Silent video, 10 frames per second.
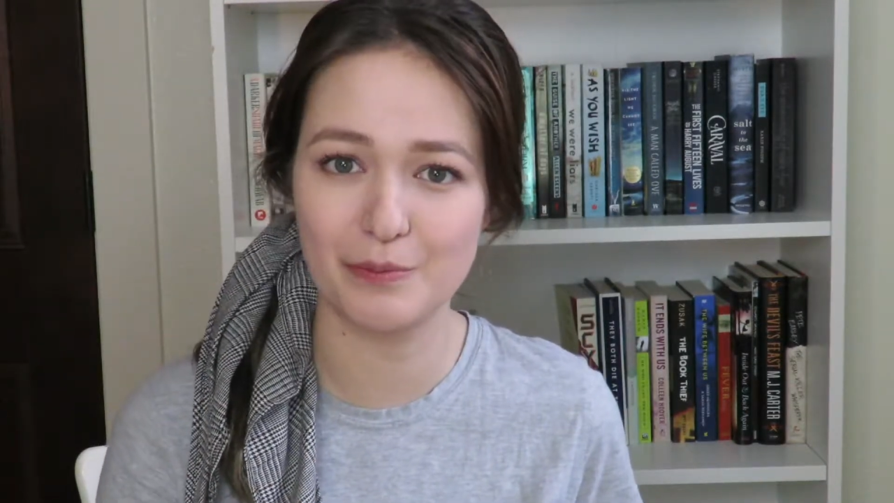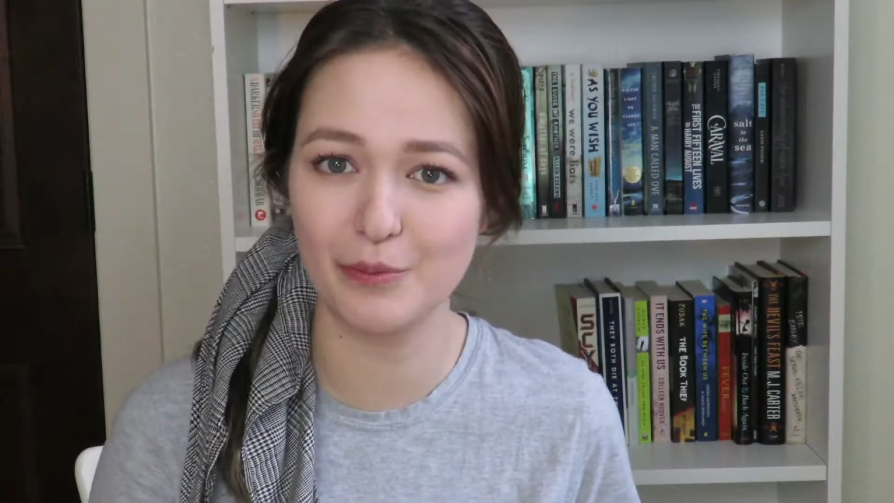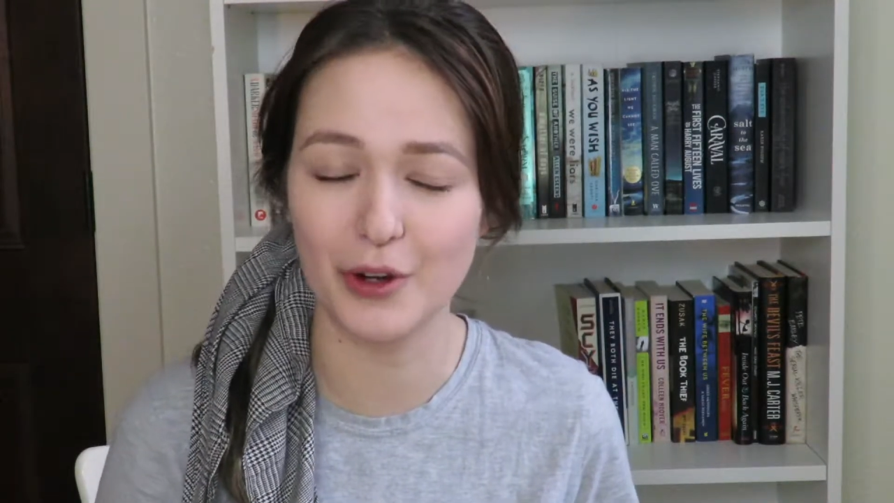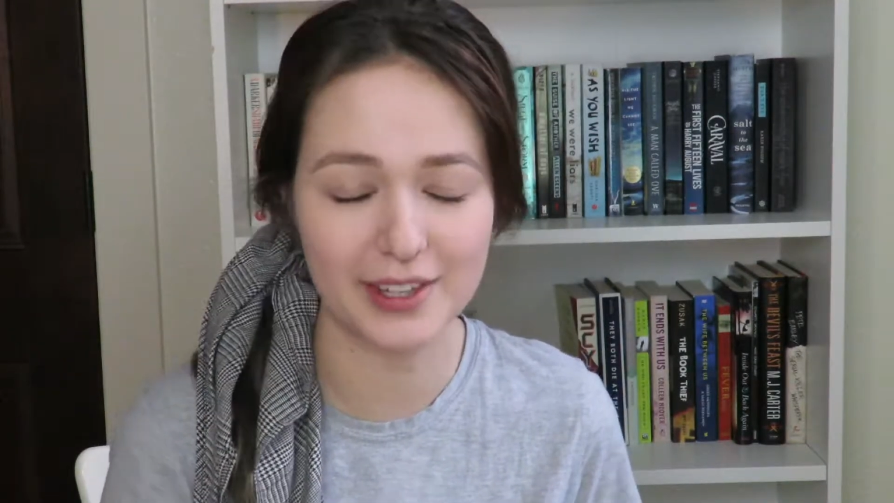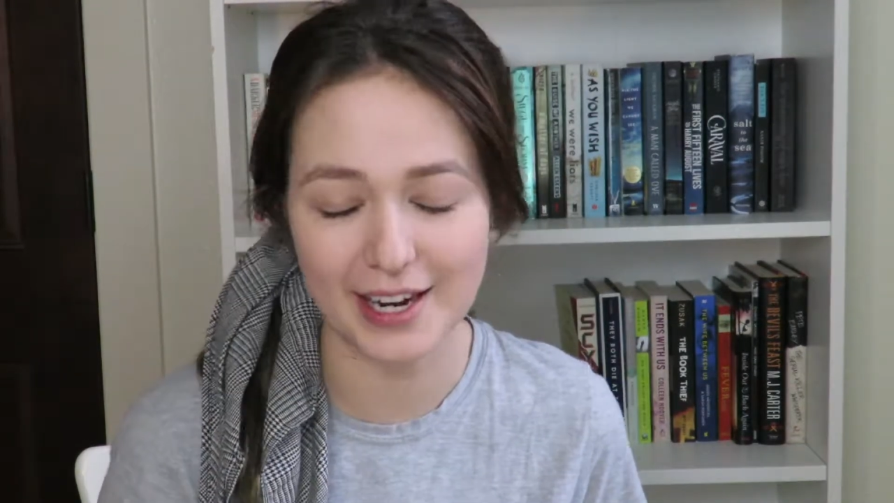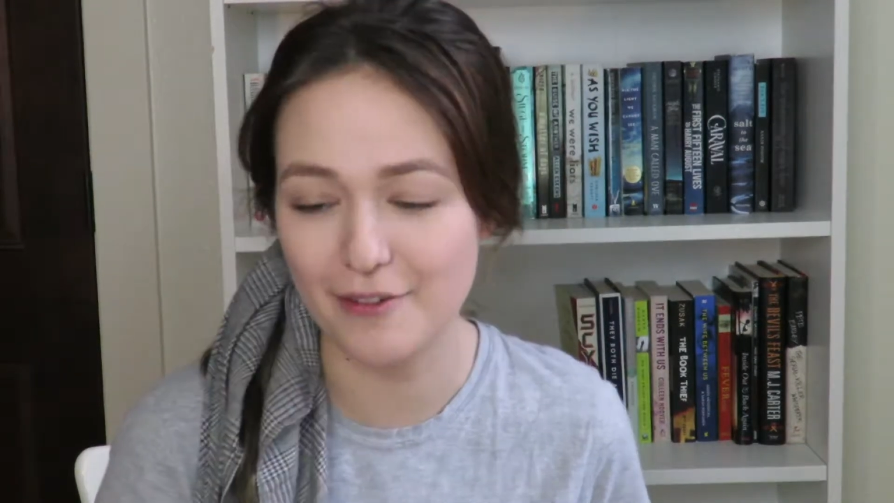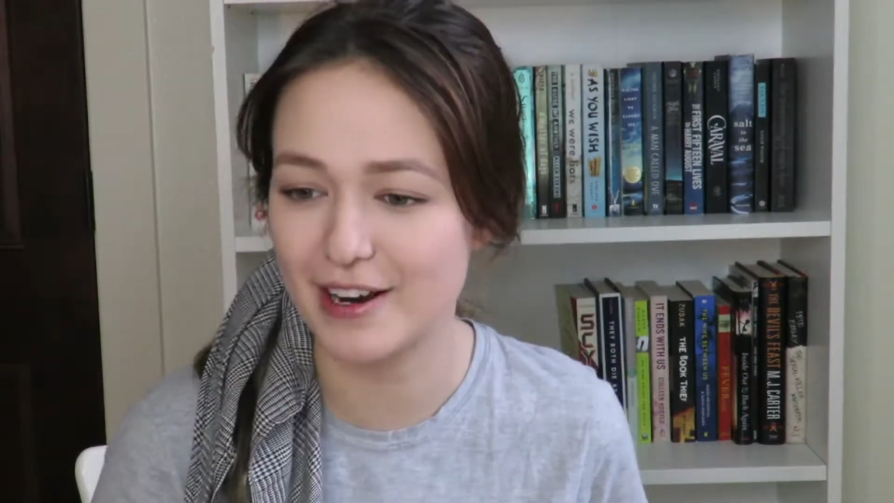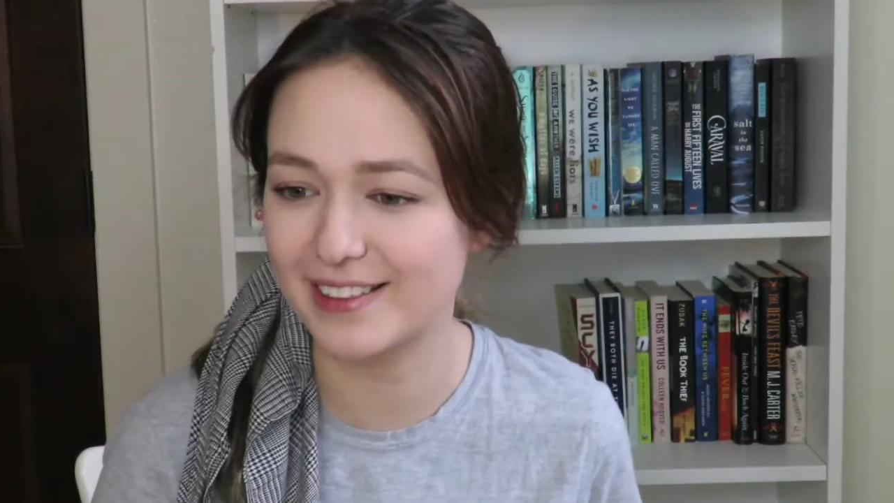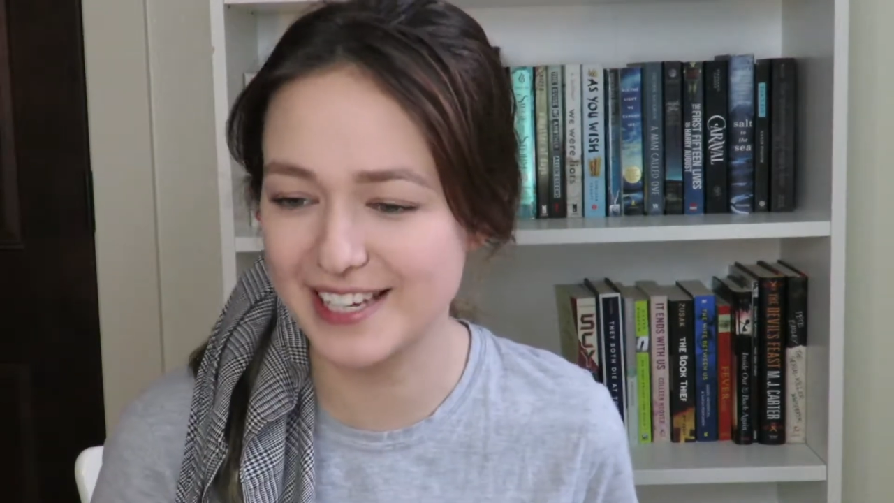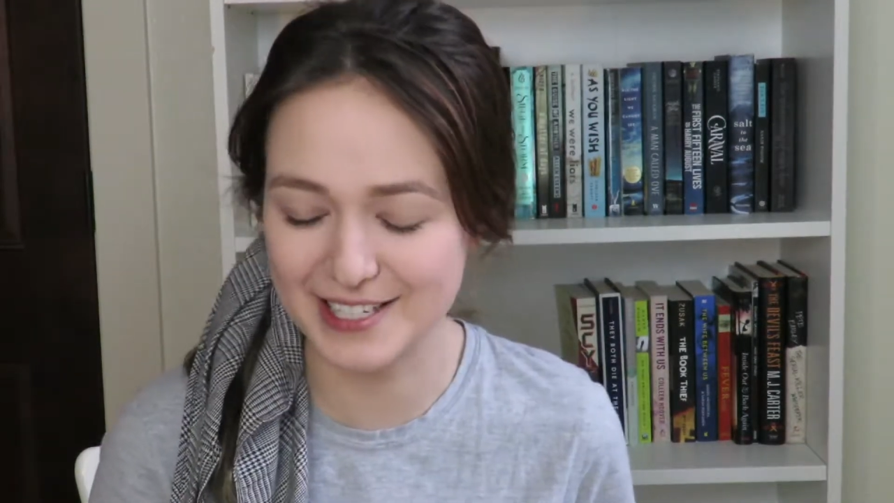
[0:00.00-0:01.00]
book that I
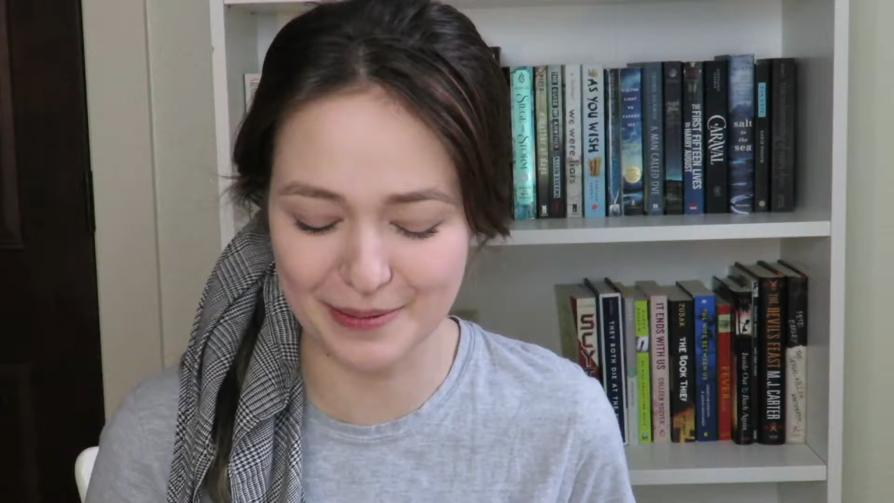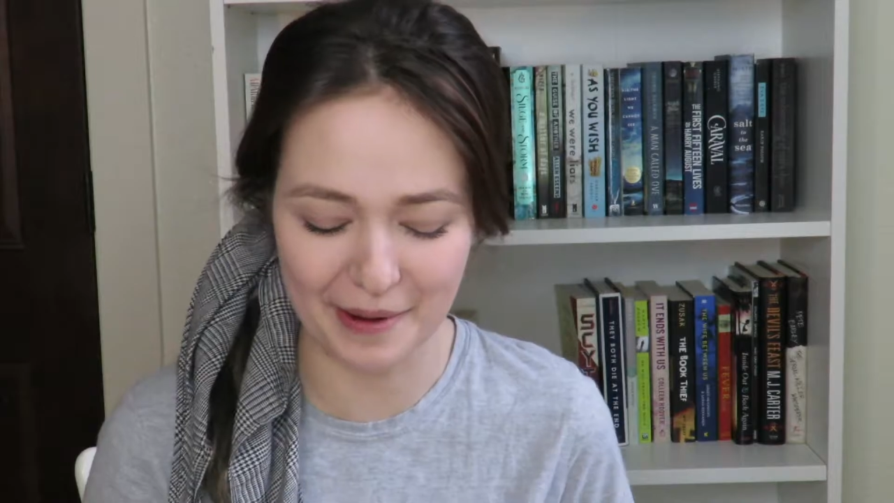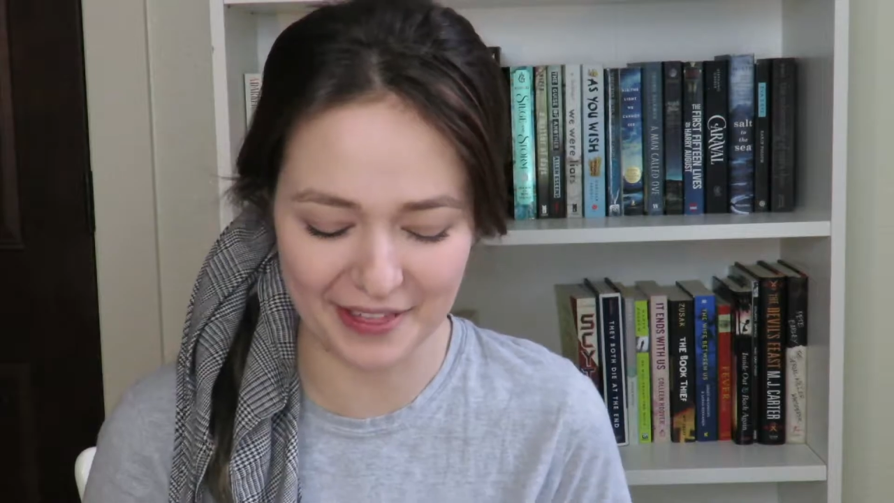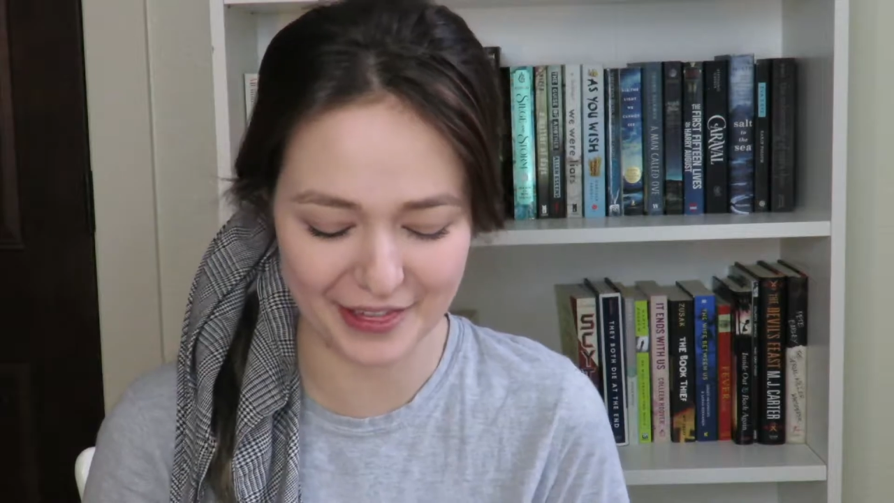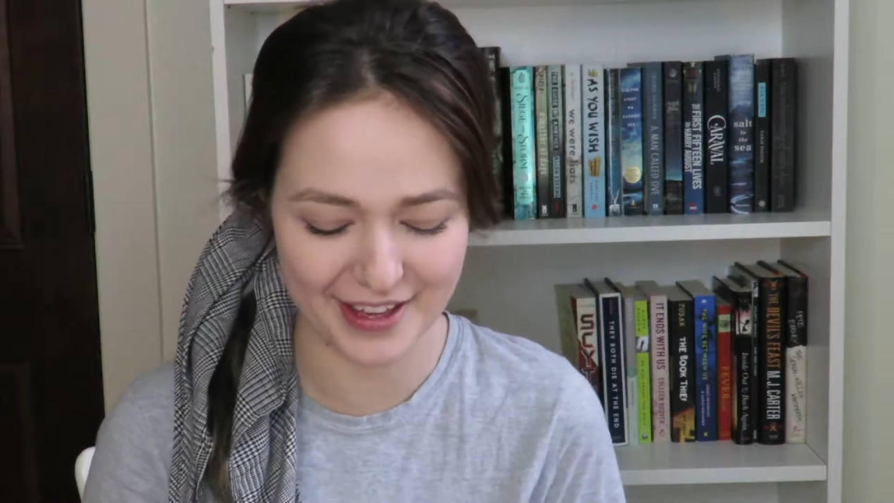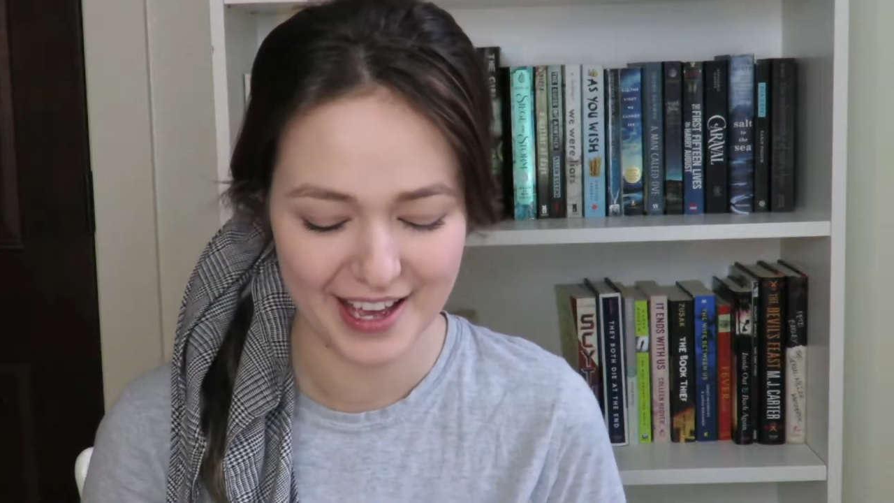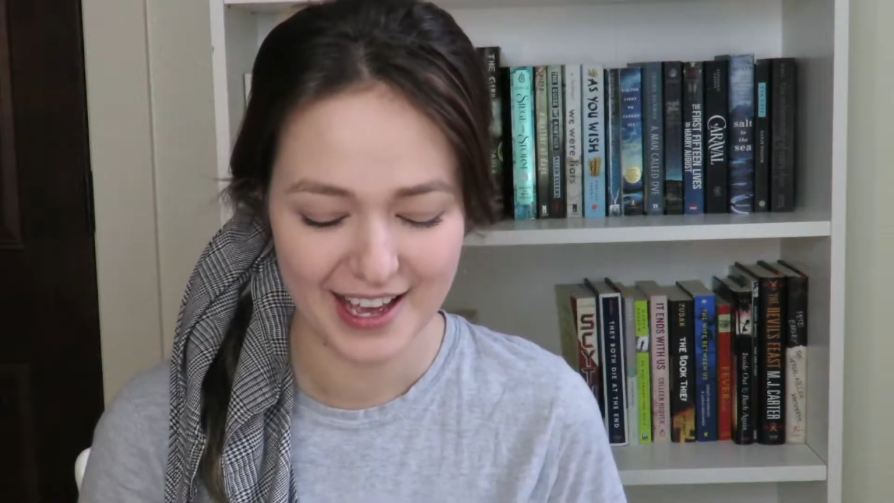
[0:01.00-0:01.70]
read this month,